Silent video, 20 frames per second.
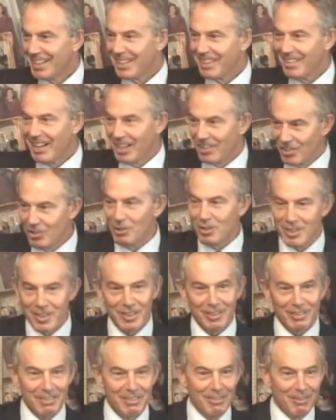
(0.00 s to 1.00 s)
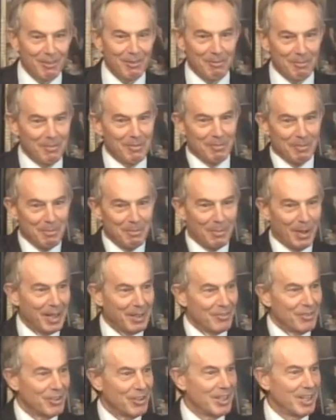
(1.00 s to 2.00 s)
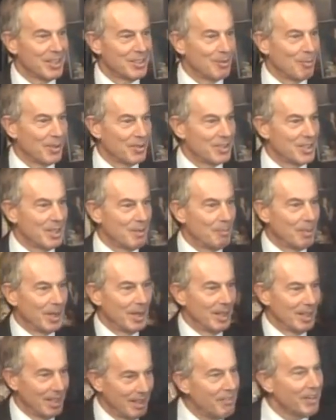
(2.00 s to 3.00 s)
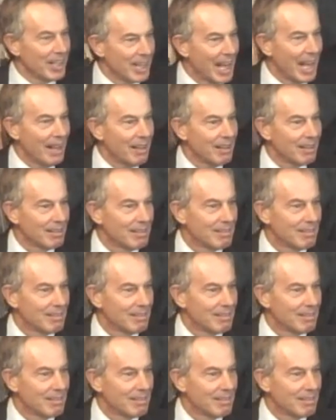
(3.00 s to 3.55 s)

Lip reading: Jews, or part of Judaism, obviously, but living there